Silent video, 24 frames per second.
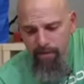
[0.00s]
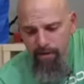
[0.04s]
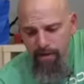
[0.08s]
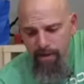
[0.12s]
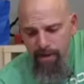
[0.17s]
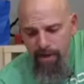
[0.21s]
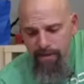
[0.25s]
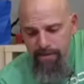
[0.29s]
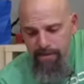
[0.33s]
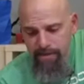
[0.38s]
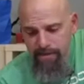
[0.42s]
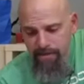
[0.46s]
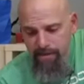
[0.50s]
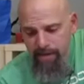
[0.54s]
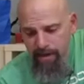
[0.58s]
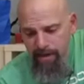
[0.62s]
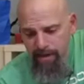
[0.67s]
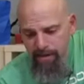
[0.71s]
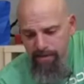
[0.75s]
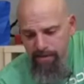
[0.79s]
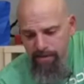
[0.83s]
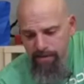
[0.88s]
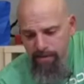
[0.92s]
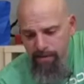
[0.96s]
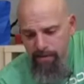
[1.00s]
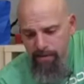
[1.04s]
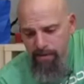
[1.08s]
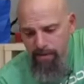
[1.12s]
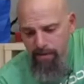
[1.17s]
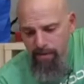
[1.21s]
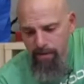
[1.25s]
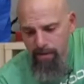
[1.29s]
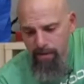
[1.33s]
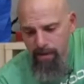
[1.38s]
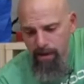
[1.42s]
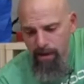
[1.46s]
really nice designs.
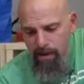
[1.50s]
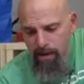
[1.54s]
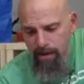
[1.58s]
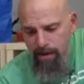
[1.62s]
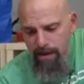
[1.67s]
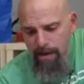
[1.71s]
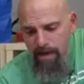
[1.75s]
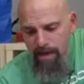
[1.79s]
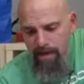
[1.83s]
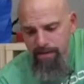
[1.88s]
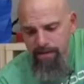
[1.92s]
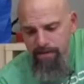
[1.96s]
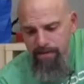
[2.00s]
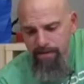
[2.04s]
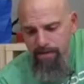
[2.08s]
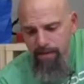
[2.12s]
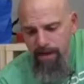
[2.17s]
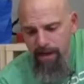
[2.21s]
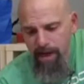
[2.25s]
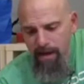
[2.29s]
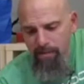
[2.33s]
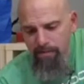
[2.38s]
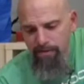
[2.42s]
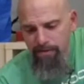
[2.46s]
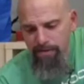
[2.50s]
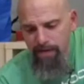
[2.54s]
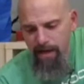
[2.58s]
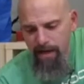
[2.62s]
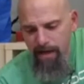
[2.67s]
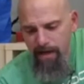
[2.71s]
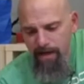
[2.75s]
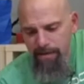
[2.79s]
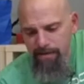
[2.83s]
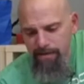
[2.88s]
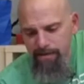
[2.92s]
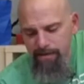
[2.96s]
Uh, he had some cable
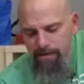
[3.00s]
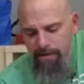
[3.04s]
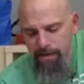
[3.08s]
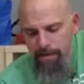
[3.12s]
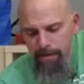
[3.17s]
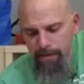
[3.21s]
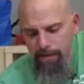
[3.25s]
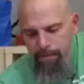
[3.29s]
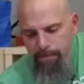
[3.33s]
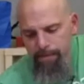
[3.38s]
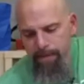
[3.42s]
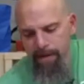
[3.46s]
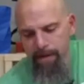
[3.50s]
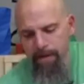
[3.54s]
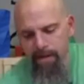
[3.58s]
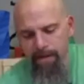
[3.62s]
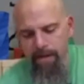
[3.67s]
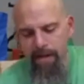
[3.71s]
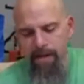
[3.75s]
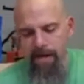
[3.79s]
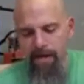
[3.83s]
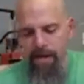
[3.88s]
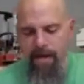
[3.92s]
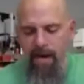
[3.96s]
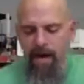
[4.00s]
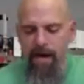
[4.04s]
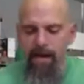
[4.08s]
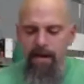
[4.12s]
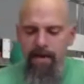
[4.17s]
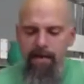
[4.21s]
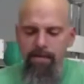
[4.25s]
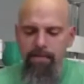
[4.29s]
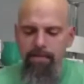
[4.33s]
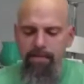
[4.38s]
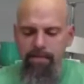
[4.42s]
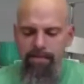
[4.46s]
ties that he
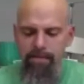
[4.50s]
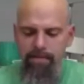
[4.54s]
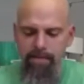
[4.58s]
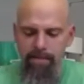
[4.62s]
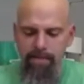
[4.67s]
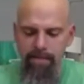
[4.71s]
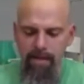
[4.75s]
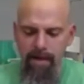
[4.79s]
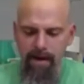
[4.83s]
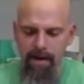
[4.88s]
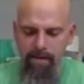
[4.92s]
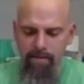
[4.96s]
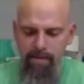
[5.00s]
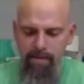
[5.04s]
added. Not a